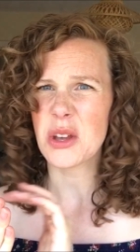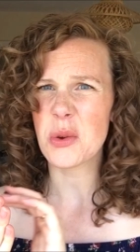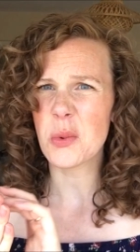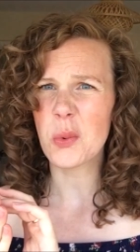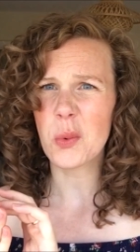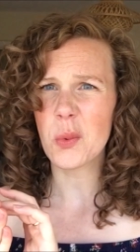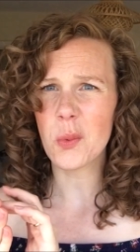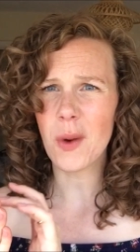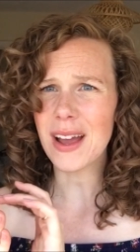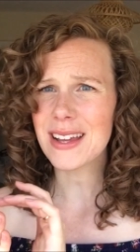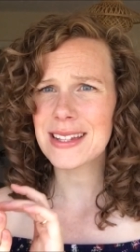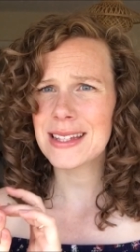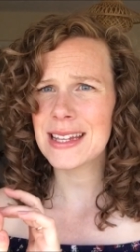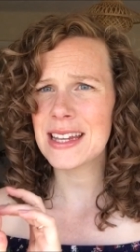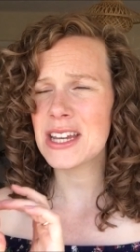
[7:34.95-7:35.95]
no
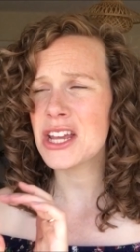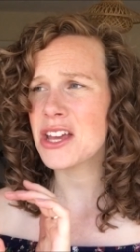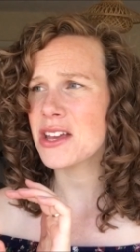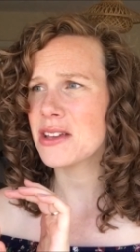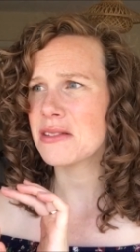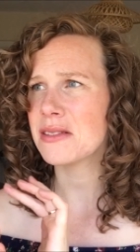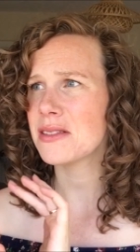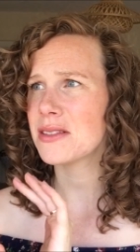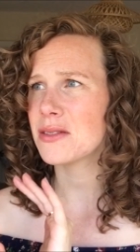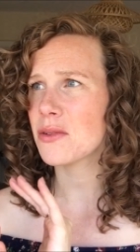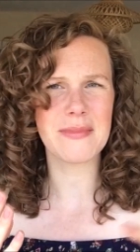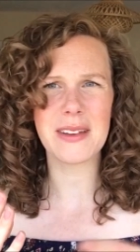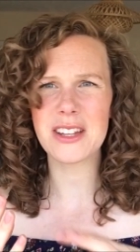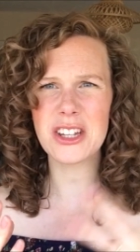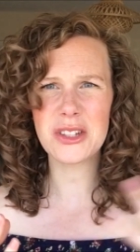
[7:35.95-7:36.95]
waxiness.
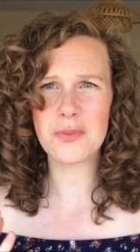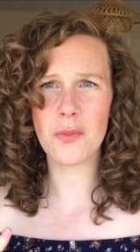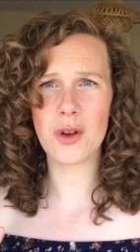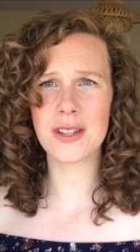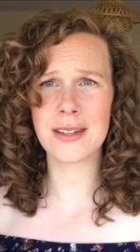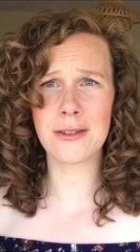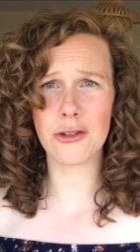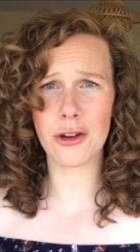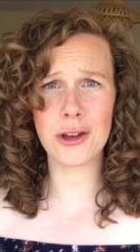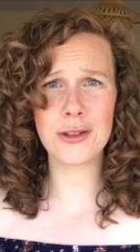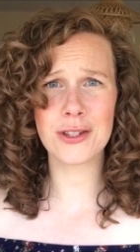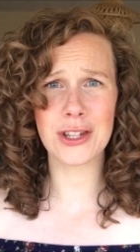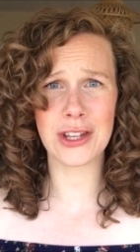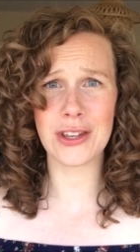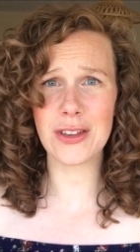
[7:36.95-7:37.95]
It just wasn't gross
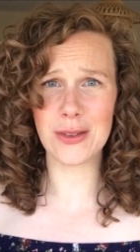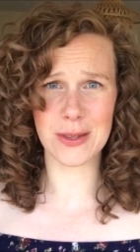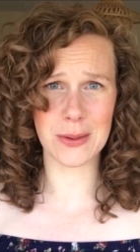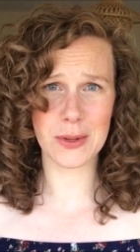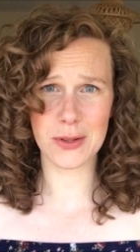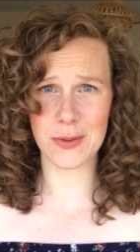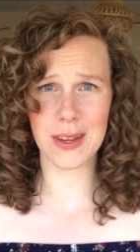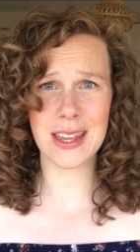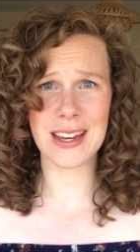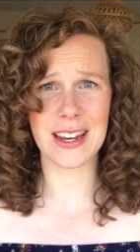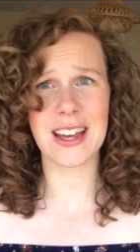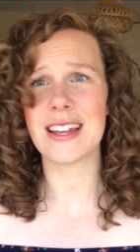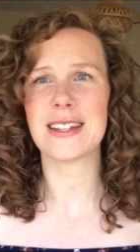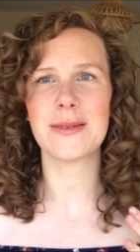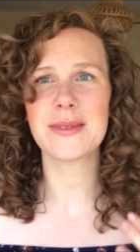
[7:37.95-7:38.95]
to use, it was really
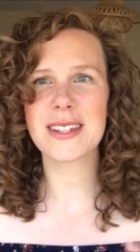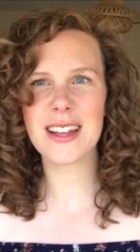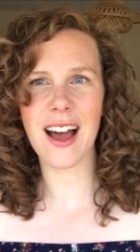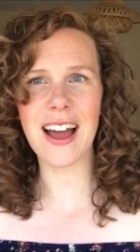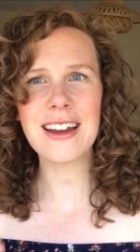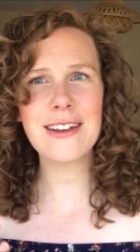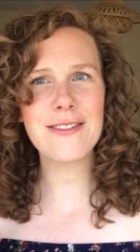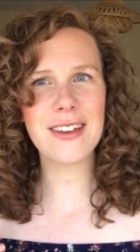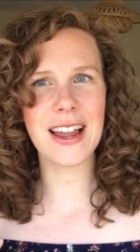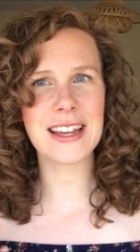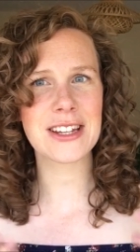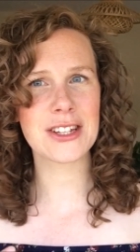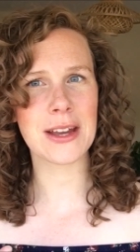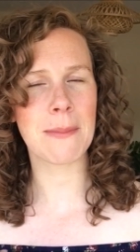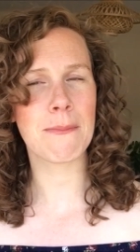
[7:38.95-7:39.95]
nice. It's kind of like
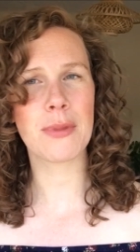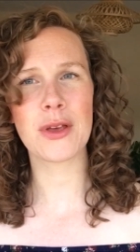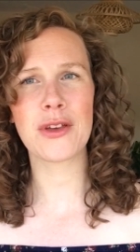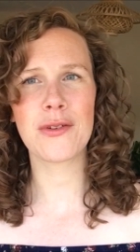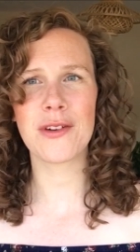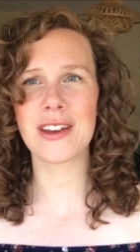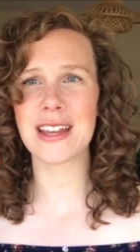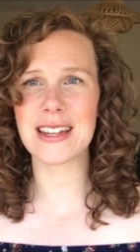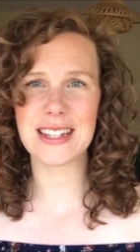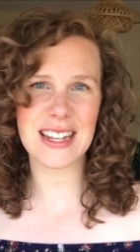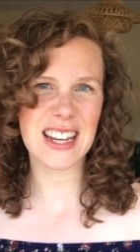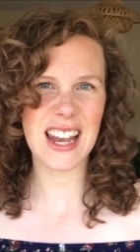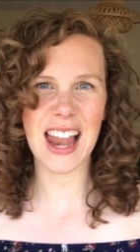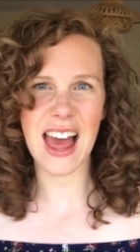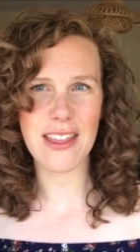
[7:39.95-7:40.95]
shampoo, only it
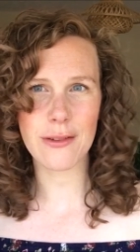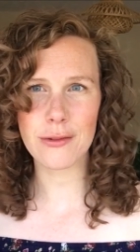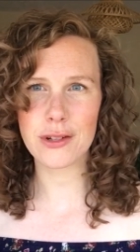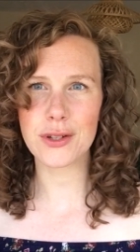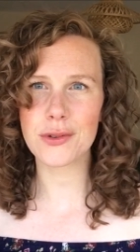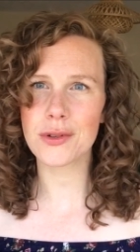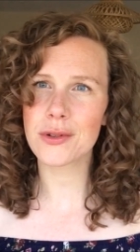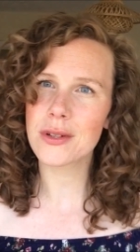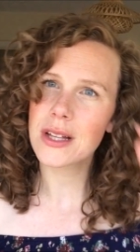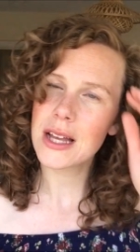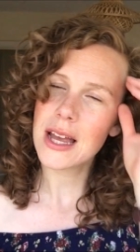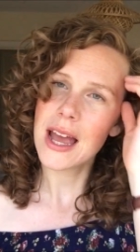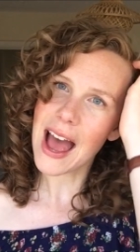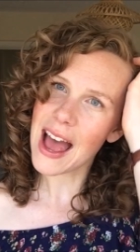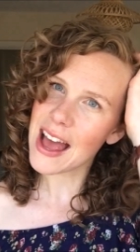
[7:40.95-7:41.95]
didn't lather at all,
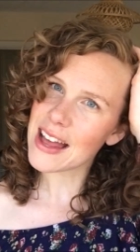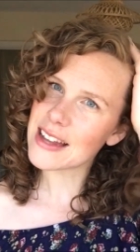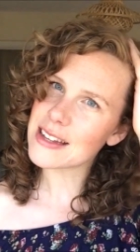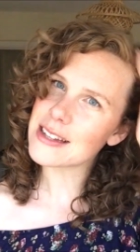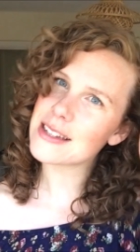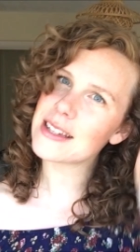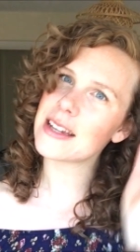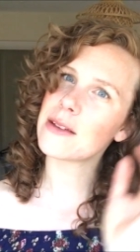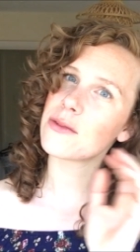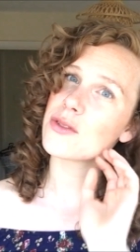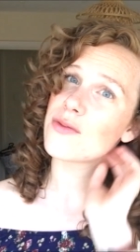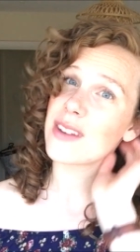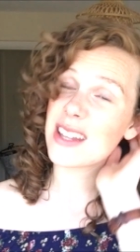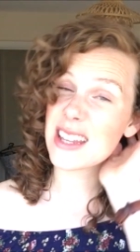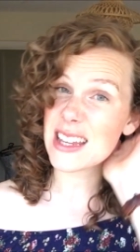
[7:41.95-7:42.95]
and it was
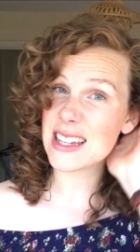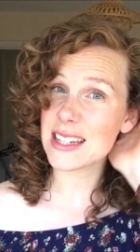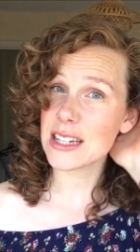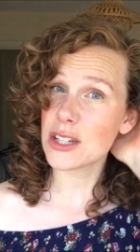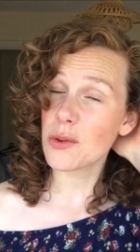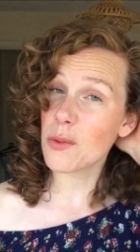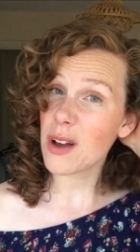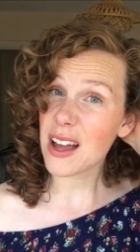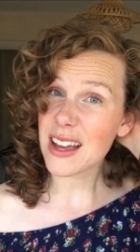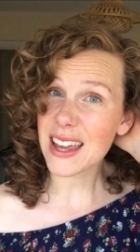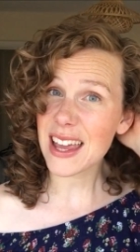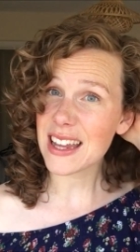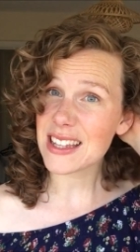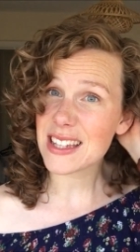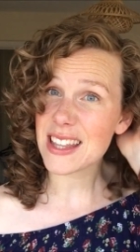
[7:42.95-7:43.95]
really easy to work
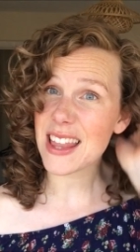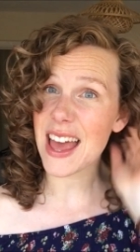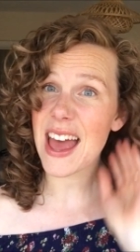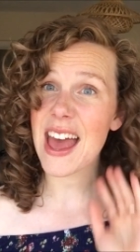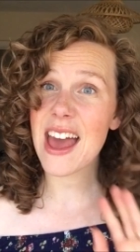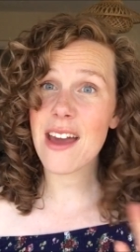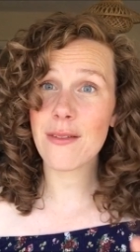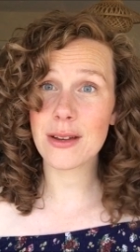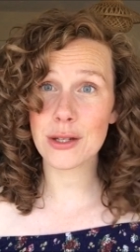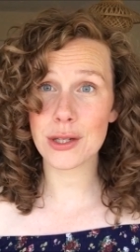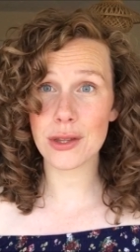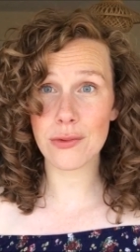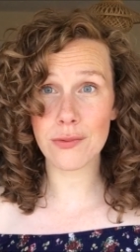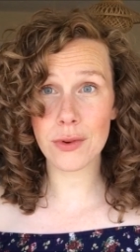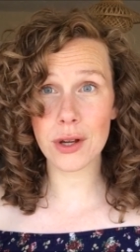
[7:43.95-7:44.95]
into the hair, into
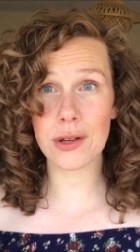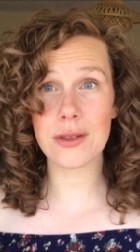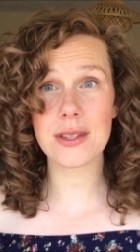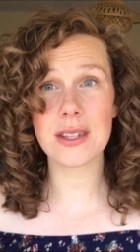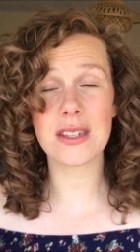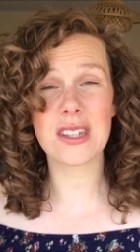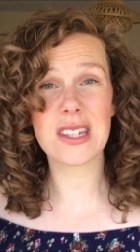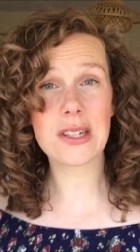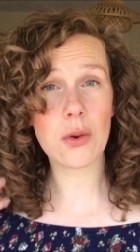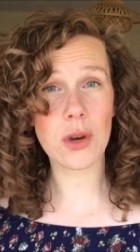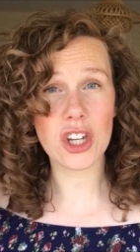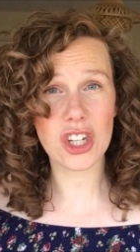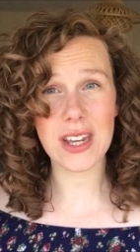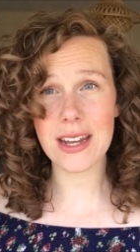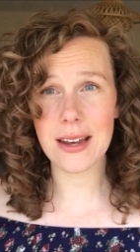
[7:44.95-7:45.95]
the roots, and
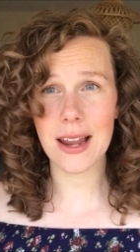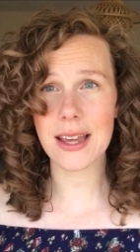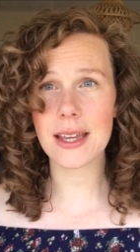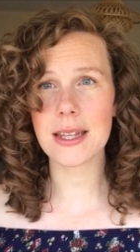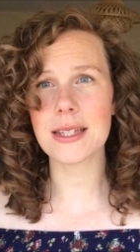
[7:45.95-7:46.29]
squish in like